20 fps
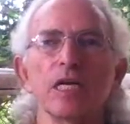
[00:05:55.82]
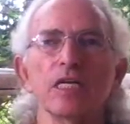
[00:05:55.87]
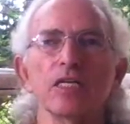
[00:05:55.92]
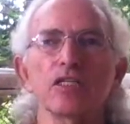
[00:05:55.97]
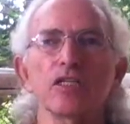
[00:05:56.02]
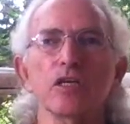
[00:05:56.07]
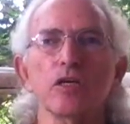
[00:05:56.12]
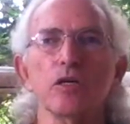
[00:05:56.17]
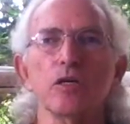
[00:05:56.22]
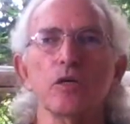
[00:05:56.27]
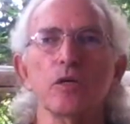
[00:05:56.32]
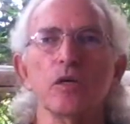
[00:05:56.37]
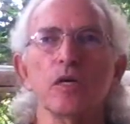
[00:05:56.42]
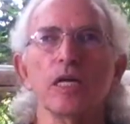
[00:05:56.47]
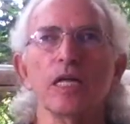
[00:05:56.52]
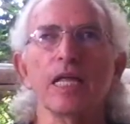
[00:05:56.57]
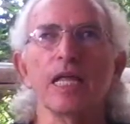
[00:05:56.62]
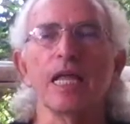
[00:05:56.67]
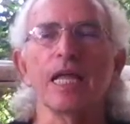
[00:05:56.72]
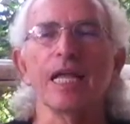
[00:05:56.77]
So,
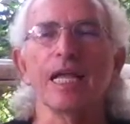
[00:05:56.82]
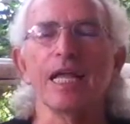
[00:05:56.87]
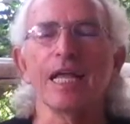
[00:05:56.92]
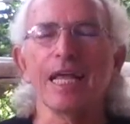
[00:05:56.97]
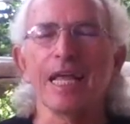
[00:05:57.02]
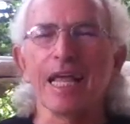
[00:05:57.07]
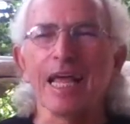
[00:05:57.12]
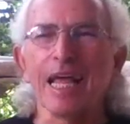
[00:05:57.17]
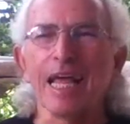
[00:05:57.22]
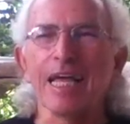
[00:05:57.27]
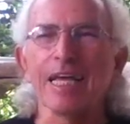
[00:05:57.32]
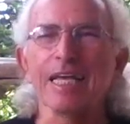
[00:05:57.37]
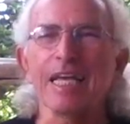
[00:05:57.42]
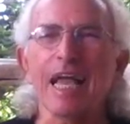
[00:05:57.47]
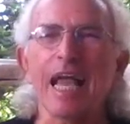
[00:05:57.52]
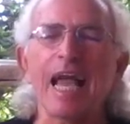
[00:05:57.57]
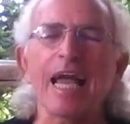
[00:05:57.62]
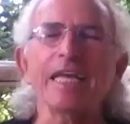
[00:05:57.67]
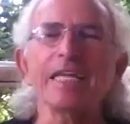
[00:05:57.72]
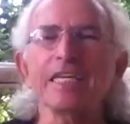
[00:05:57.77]

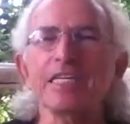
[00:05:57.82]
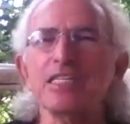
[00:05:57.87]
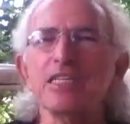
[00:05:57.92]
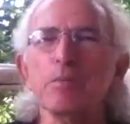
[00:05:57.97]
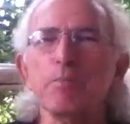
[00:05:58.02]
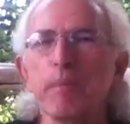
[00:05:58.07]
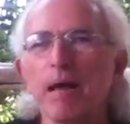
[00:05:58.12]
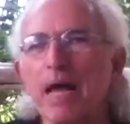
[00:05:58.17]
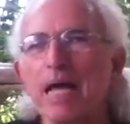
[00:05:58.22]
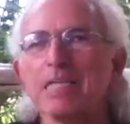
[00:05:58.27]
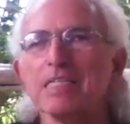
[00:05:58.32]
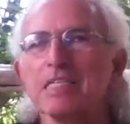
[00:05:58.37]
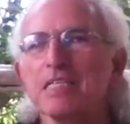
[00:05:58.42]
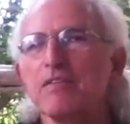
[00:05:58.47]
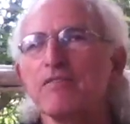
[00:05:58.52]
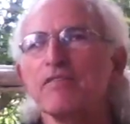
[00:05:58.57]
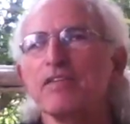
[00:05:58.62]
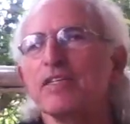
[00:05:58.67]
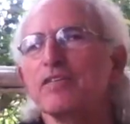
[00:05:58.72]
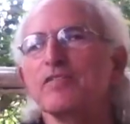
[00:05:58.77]
and is it
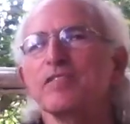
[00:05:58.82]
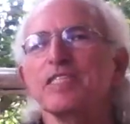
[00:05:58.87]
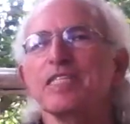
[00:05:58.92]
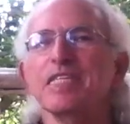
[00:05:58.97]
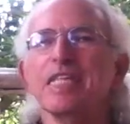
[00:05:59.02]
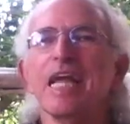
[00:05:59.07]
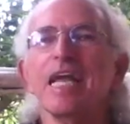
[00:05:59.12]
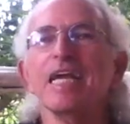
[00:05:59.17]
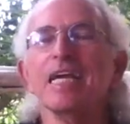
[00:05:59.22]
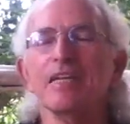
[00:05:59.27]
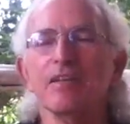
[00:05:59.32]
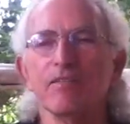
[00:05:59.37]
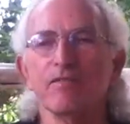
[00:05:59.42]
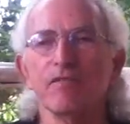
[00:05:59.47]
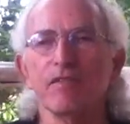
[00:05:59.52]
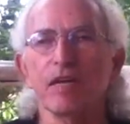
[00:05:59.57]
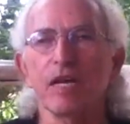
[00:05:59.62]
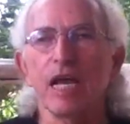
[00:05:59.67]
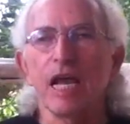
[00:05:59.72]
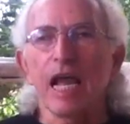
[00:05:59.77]
positive and is it negative?
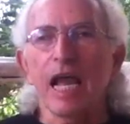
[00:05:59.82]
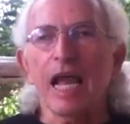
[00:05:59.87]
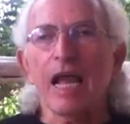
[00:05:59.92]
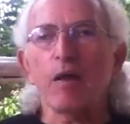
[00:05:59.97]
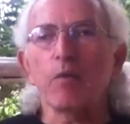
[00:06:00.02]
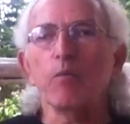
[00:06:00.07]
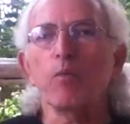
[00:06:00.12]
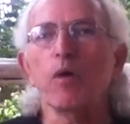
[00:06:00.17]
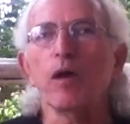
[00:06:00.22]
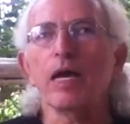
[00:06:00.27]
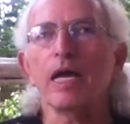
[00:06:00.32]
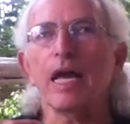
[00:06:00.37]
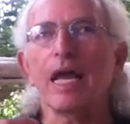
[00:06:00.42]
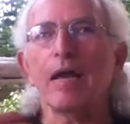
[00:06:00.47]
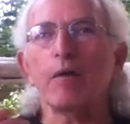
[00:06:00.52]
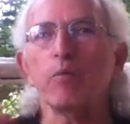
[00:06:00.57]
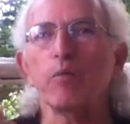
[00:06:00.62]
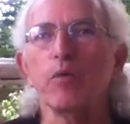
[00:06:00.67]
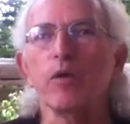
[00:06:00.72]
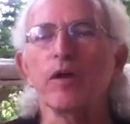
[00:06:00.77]
And
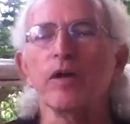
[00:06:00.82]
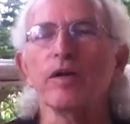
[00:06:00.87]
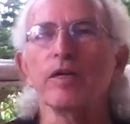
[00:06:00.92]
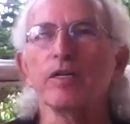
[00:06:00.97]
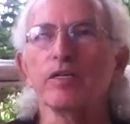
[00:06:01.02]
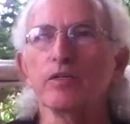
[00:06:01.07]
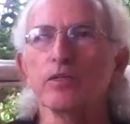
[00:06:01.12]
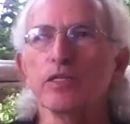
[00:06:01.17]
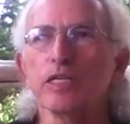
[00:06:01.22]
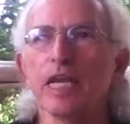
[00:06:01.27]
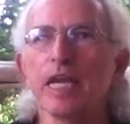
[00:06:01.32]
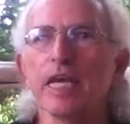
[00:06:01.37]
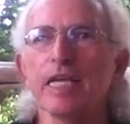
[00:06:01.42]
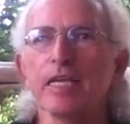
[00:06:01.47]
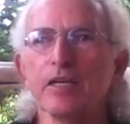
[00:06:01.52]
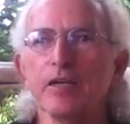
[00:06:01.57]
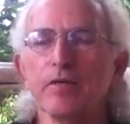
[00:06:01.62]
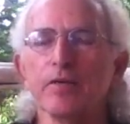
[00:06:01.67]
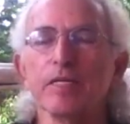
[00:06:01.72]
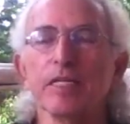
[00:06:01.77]
where are you
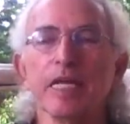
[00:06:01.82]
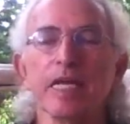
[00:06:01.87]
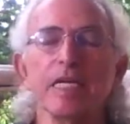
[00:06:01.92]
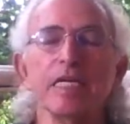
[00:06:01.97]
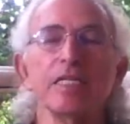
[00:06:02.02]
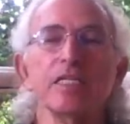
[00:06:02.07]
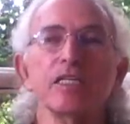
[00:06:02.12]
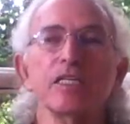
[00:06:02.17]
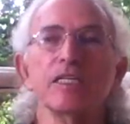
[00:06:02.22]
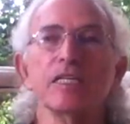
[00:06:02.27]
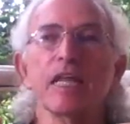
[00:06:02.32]
getting your identity?